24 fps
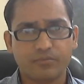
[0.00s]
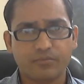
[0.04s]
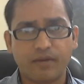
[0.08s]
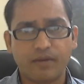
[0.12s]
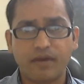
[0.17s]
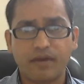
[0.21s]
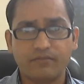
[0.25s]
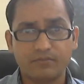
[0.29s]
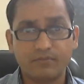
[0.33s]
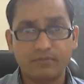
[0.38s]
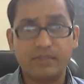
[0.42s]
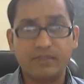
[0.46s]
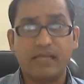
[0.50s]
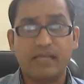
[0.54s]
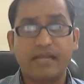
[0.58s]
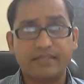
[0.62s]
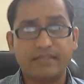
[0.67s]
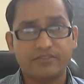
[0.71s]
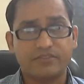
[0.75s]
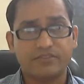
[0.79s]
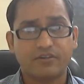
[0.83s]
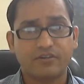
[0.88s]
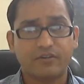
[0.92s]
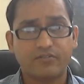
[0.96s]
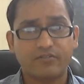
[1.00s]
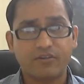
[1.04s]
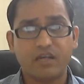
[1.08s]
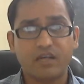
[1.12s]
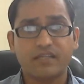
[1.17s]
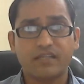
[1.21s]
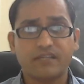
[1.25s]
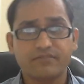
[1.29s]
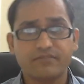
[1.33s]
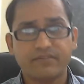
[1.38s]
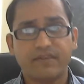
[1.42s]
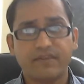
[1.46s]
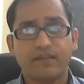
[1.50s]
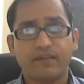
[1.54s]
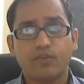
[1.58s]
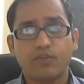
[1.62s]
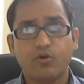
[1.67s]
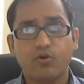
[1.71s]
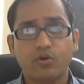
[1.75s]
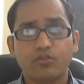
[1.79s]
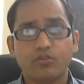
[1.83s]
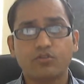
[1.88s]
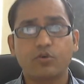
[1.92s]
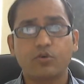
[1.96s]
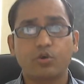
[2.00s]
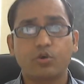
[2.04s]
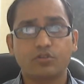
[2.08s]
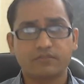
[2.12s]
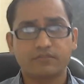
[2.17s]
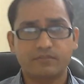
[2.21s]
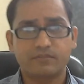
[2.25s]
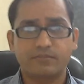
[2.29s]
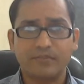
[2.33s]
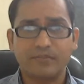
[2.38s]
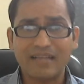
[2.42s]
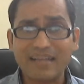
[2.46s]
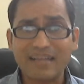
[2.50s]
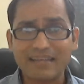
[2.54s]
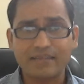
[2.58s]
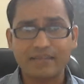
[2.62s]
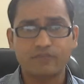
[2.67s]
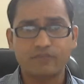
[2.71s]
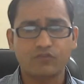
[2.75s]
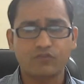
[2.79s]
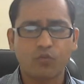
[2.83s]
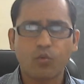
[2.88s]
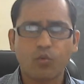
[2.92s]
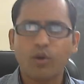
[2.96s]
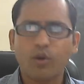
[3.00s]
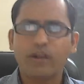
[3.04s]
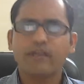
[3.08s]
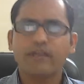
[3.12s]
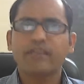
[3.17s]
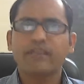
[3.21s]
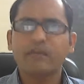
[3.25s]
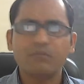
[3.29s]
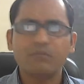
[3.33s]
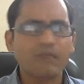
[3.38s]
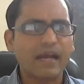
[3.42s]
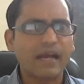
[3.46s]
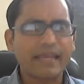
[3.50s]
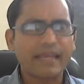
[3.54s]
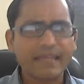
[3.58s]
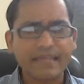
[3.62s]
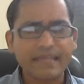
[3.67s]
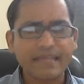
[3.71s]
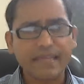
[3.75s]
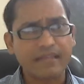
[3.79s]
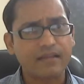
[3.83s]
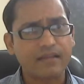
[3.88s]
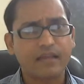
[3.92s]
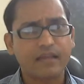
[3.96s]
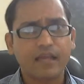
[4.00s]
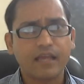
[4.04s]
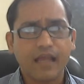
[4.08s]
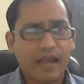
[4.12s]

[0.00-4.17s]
power plants are running very low on coal supply? So what are they mining?